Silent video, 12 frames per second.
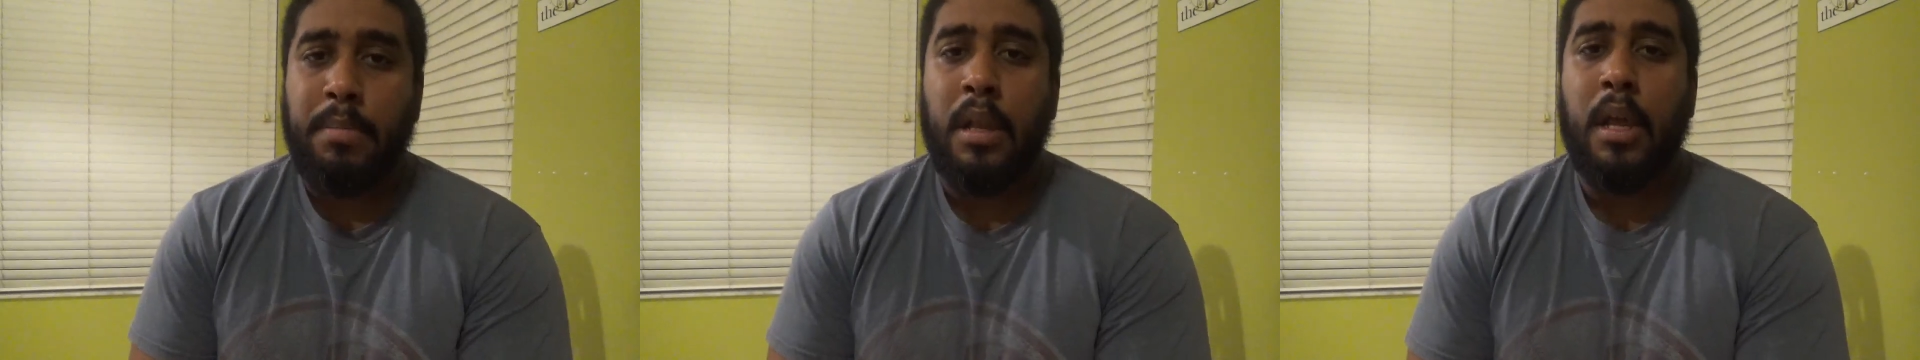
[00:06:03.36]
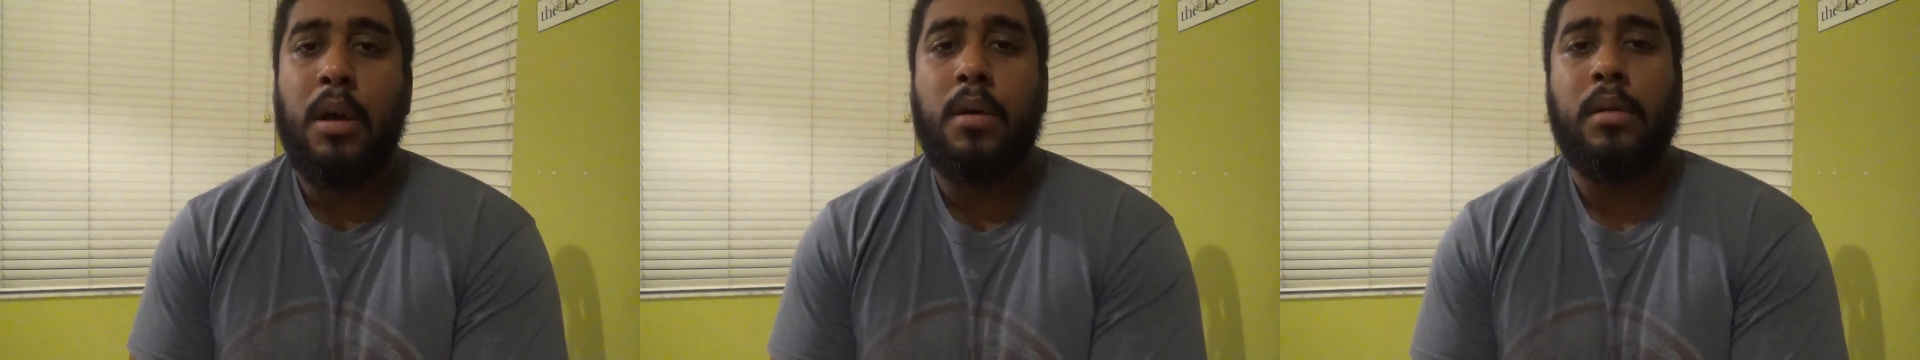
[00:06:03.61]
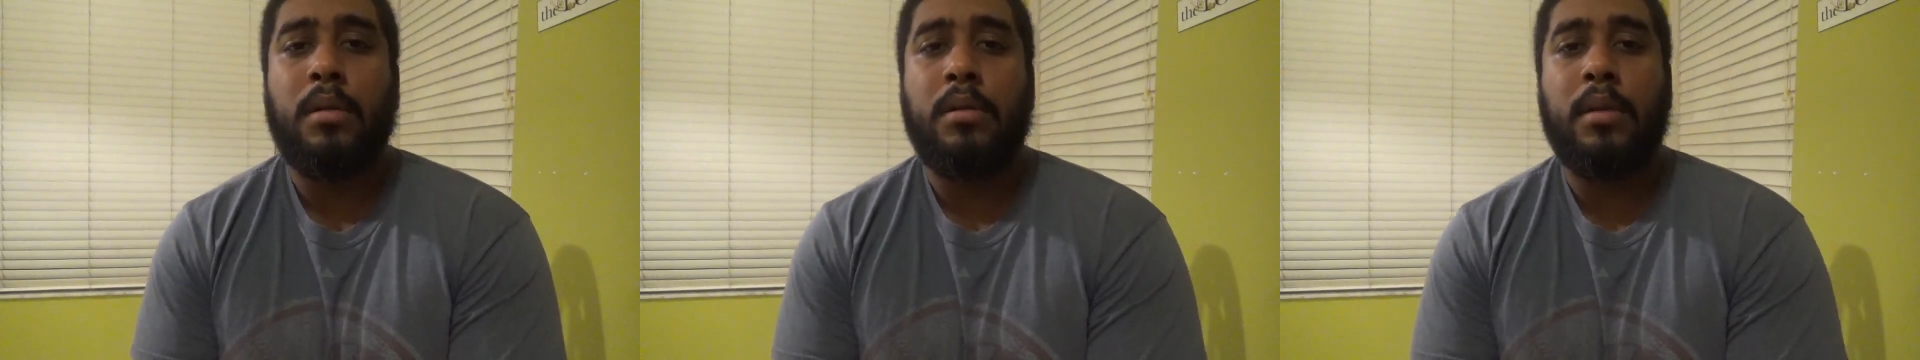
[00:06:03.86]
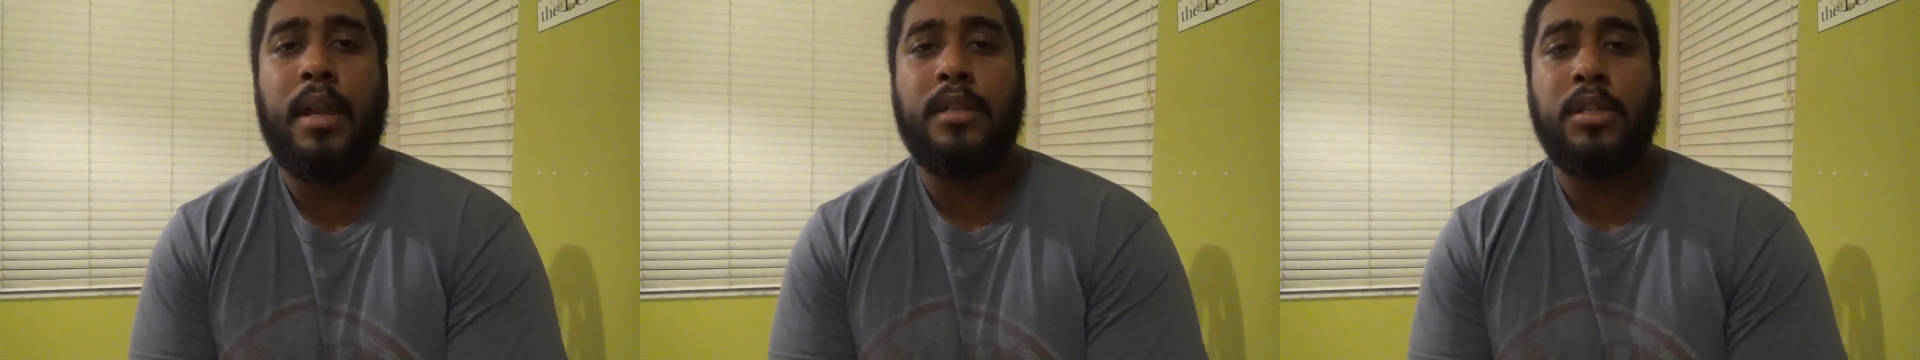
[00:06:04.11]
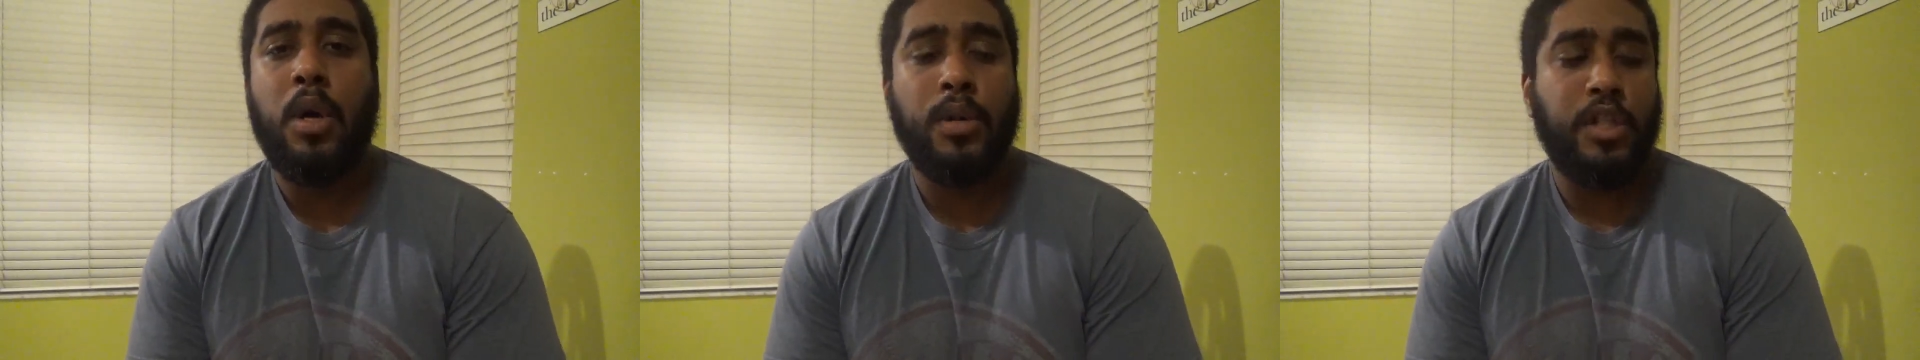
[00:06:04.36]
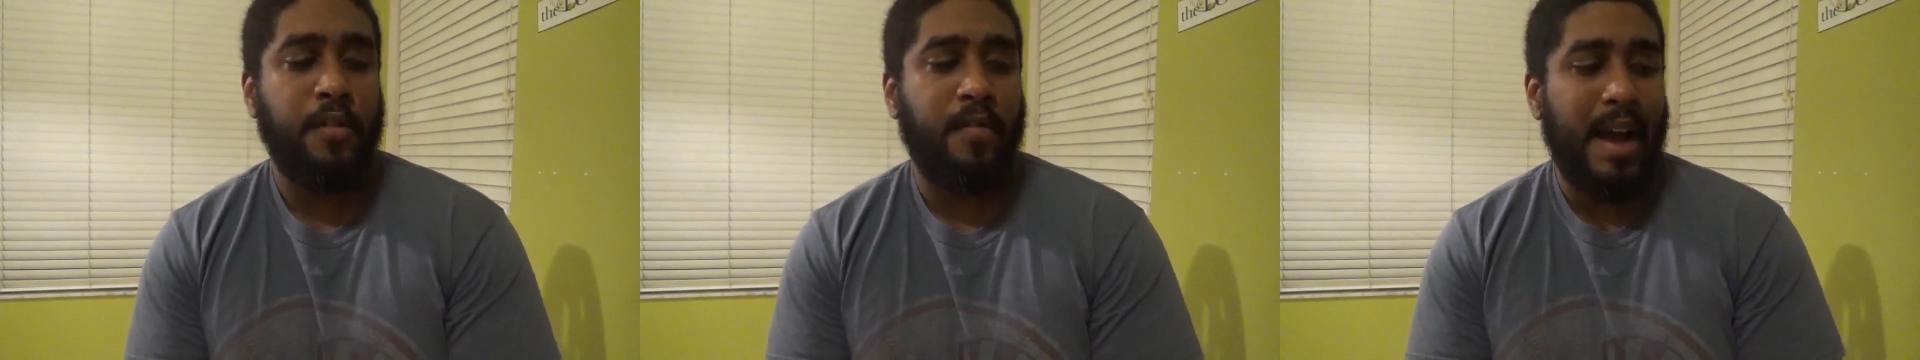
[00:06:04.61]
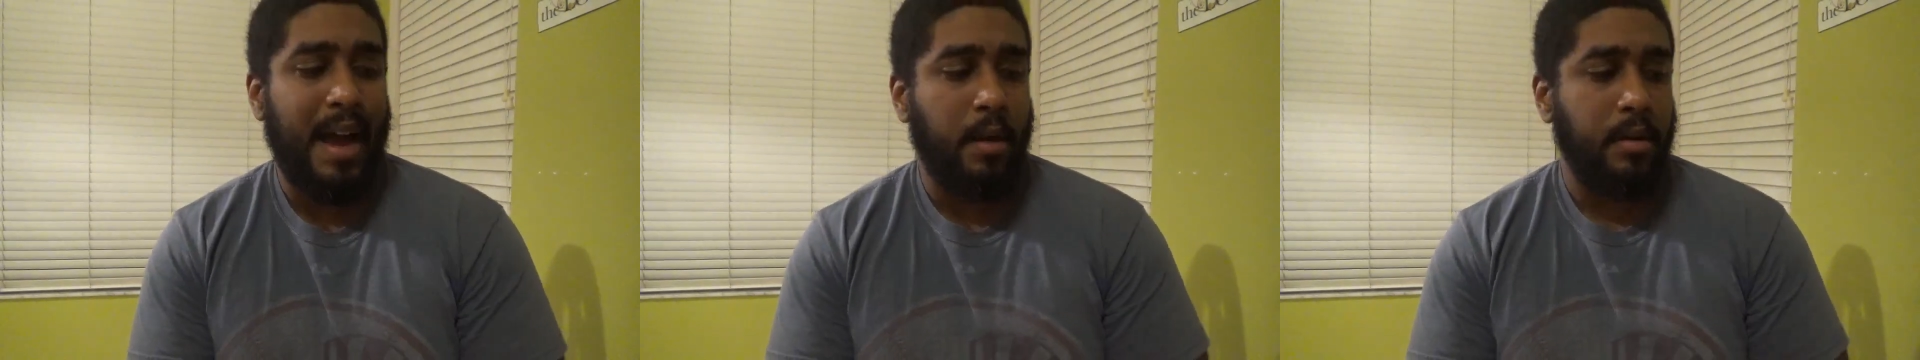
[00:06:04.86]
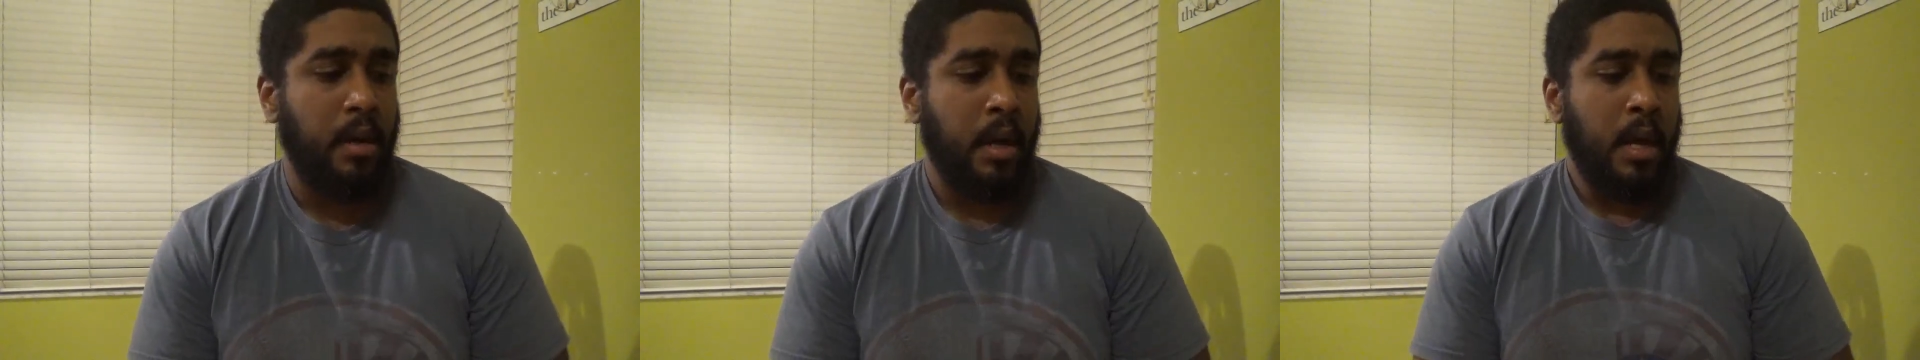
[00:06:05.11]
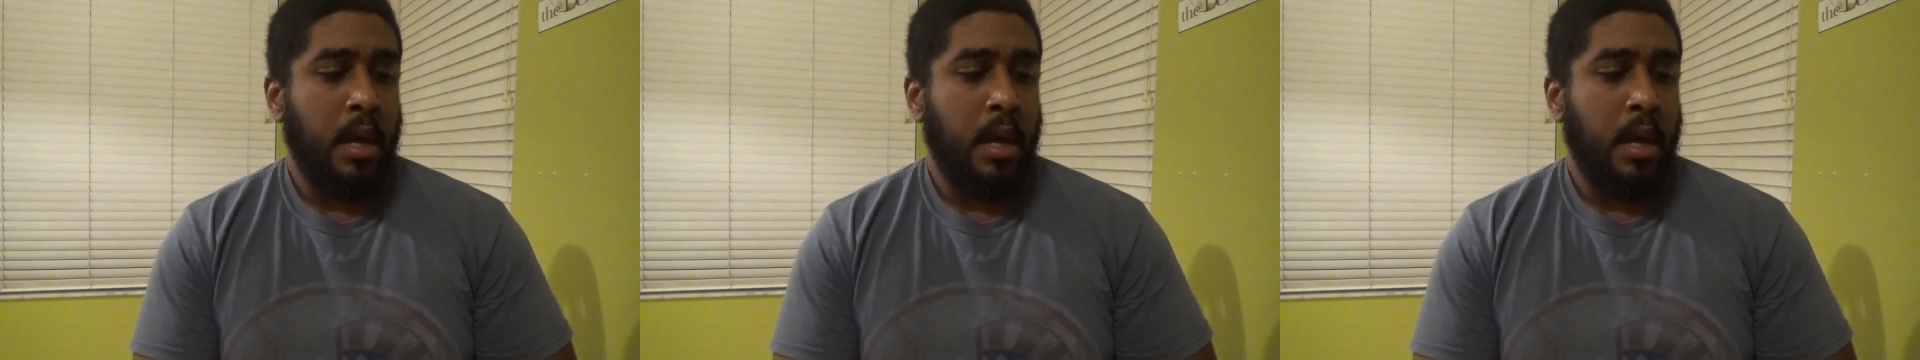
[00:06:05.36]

below. Let us know what you found.